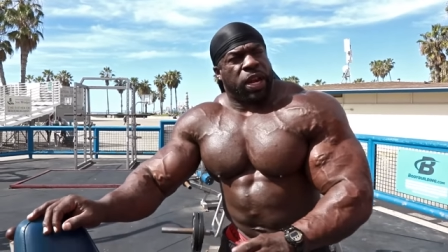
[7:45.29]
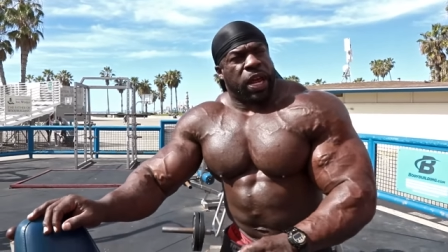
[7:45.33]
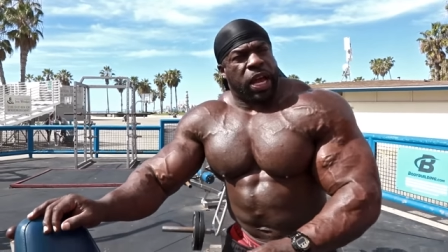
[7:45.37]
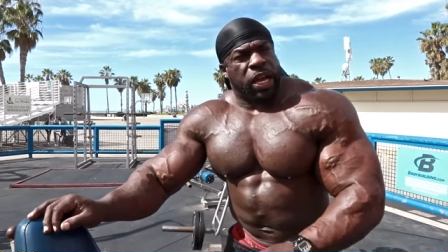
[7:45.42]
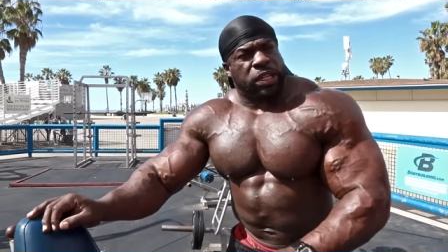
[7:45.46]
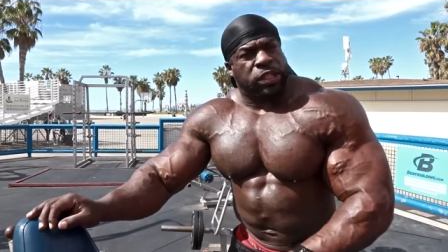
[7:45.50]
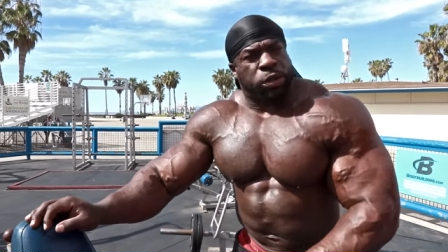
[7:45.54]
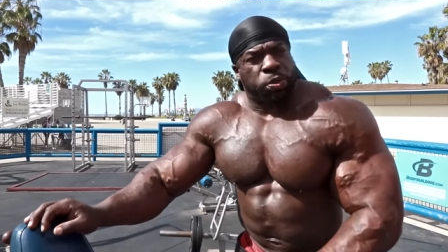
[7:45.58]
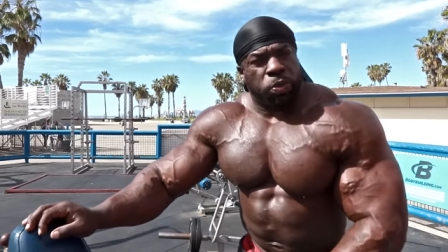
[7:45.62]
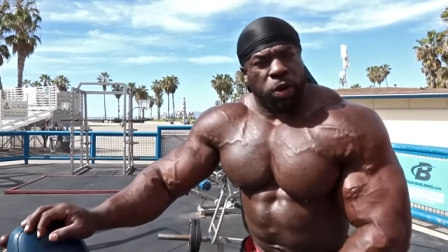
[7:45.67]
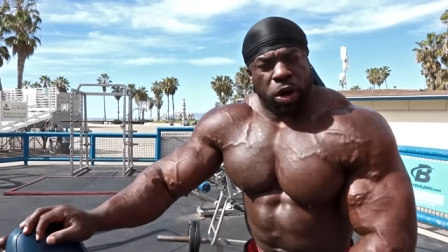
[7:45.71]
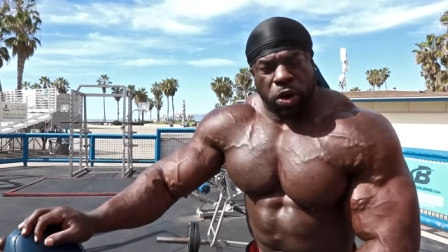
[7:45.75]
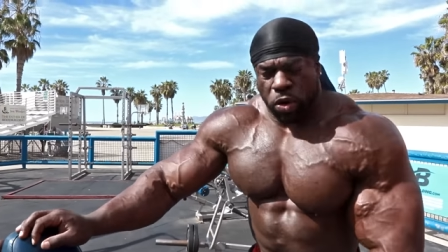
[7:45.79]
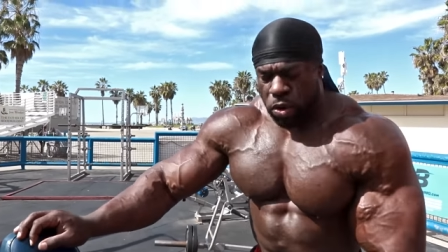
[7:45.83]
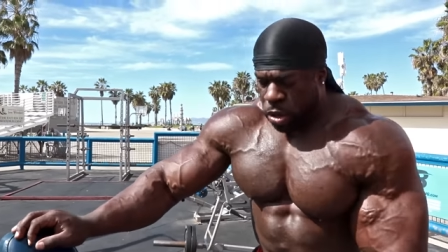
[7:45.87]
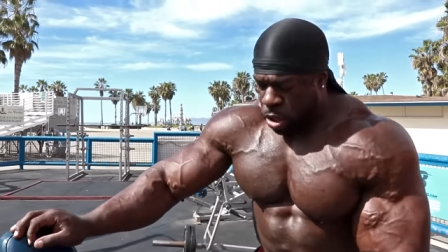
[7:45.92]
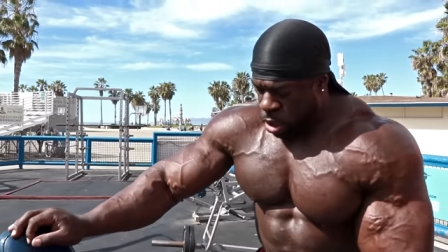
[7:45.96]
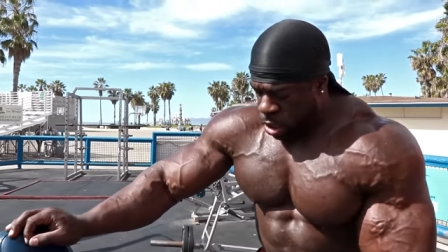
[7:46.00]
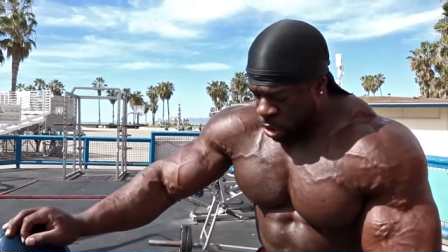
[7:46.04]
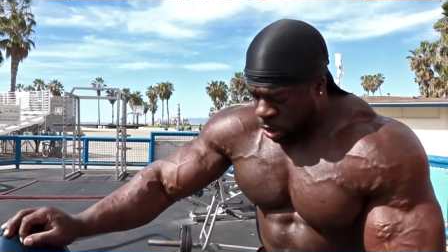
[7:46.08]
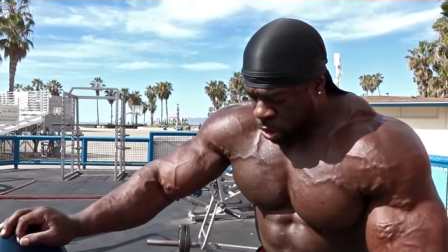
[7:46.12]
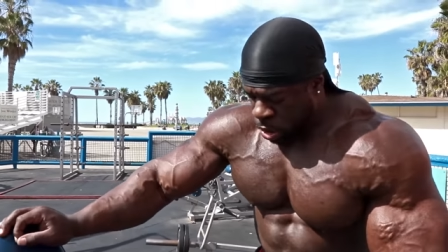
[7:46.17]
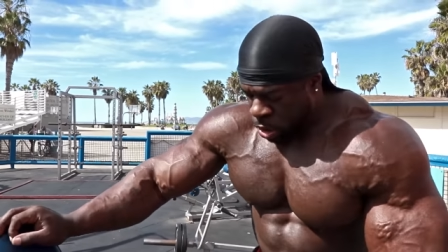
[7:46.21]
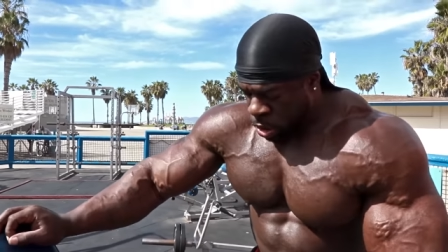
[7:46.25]
Expo
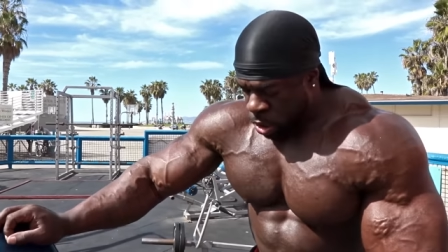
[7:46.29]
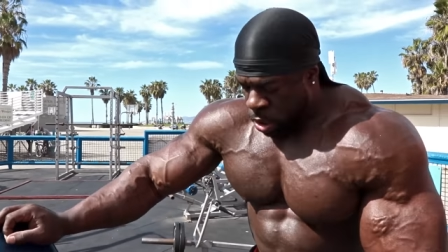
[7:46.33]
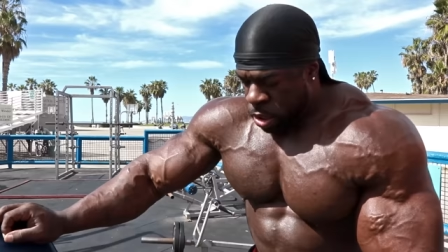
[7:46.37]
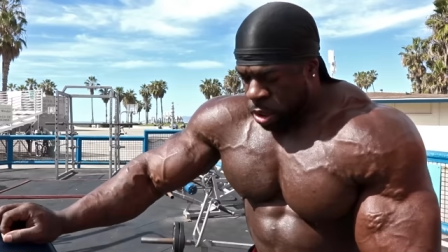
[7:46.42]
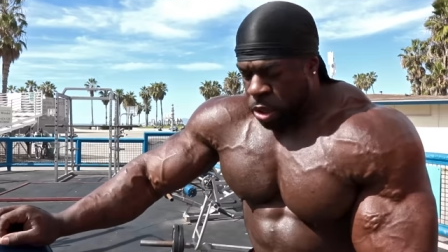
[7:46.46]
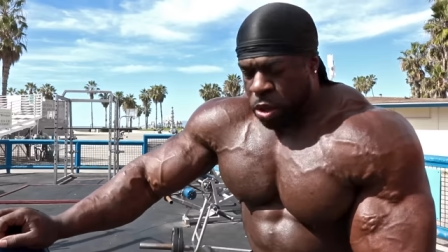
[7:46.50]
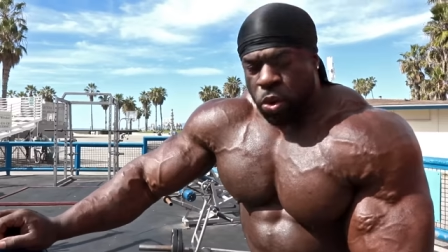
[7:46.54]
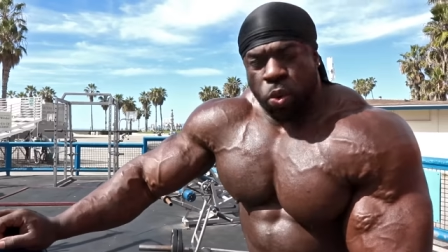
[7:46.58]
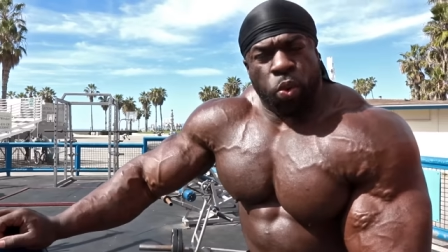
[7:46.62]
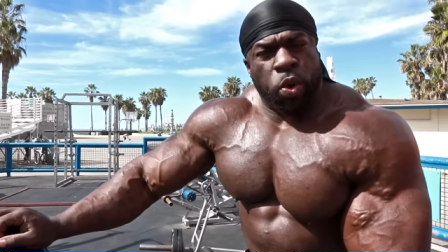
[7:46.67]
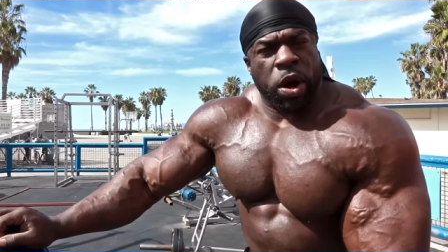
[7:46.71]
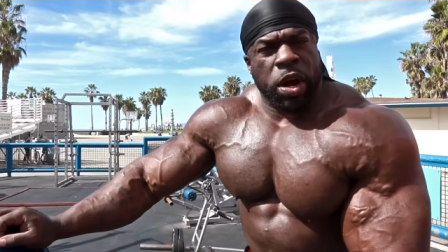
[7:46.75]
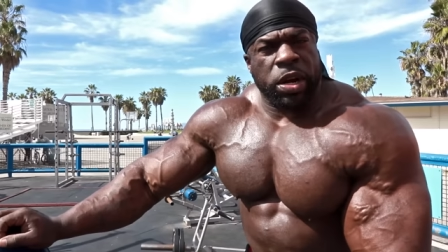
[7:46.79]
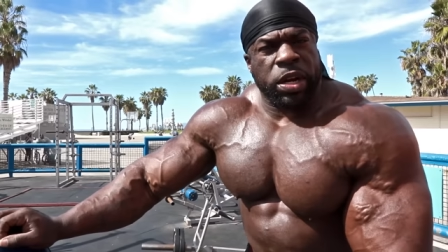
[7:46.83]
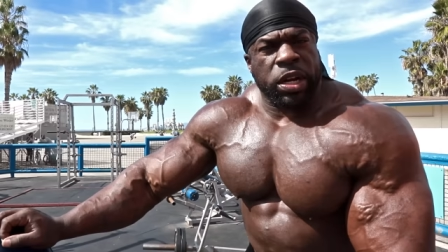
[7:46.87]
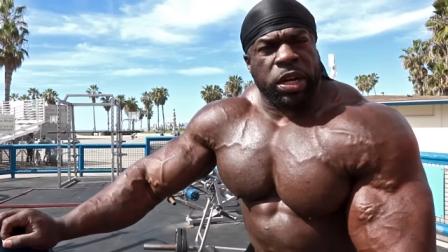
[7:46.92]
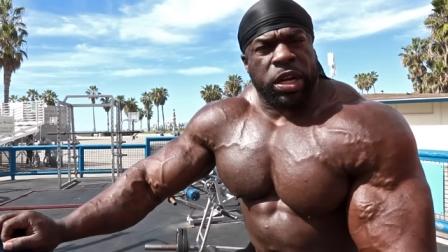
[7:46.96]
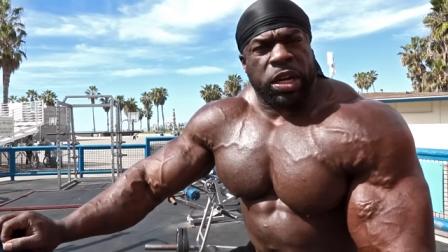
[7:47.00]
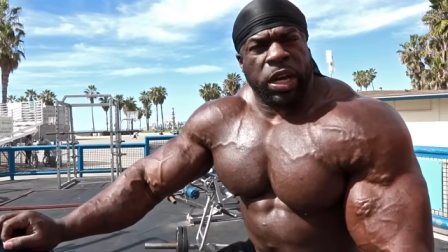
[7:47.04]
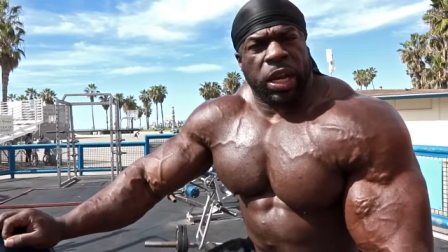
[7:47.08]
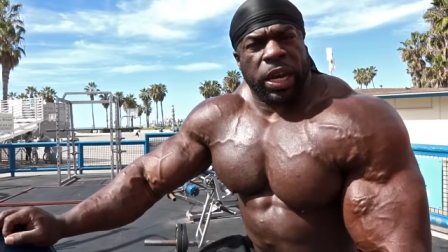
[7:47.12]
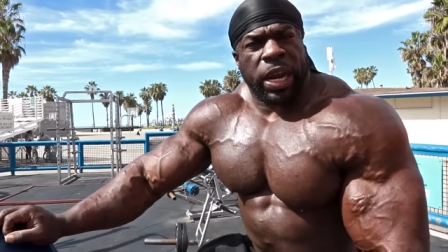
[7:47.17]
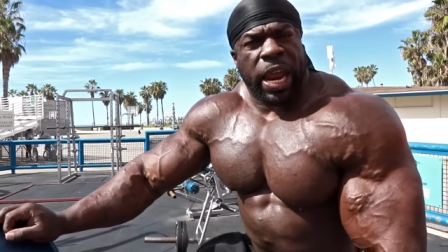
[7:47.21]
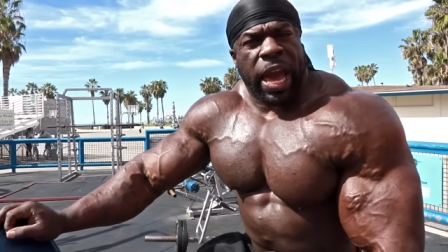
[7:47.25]
wanted
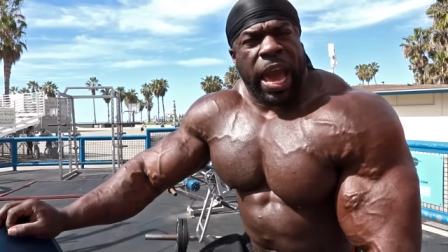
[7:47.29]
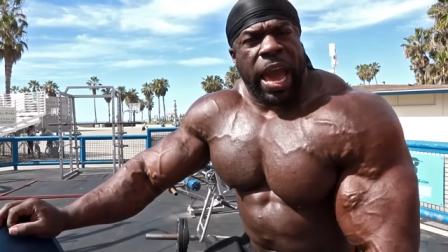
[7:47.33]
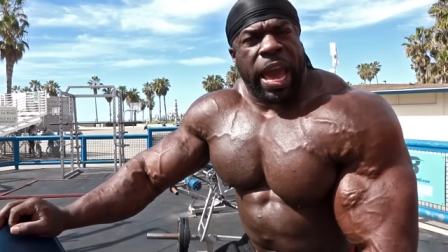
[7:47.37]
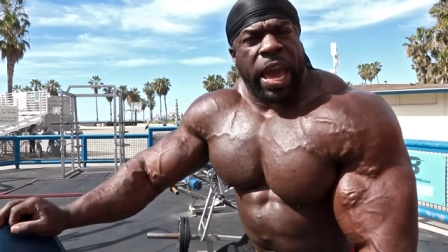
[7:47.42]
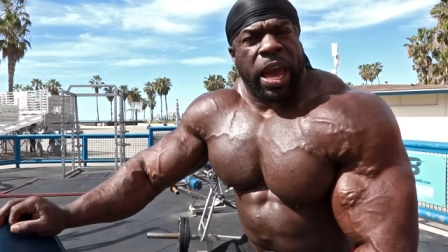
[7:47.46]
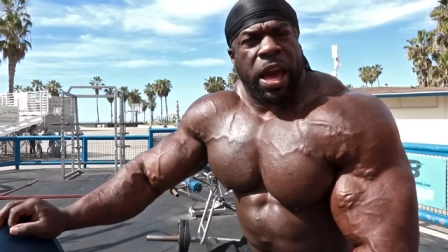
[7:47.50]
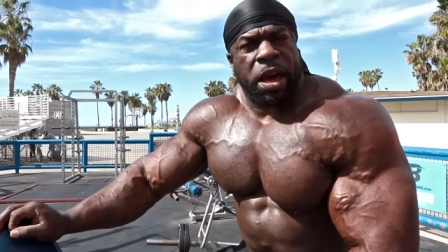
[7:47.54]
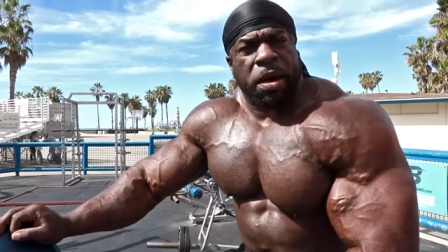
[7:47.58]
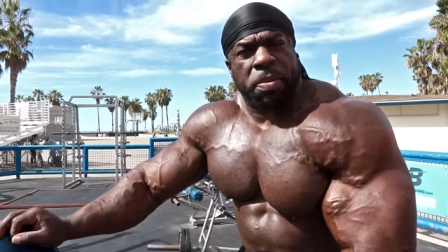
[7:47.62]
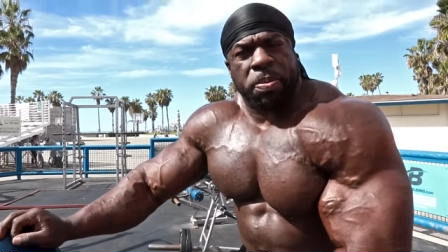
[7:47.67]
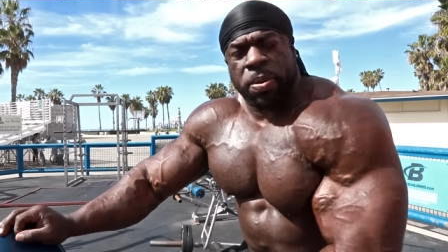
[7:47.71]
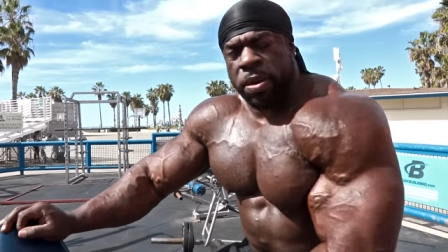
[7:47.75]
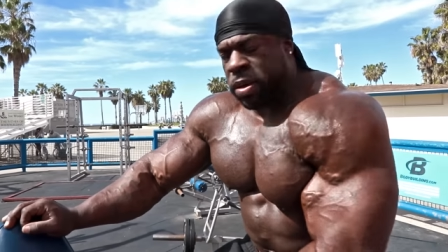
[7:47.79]
to collab.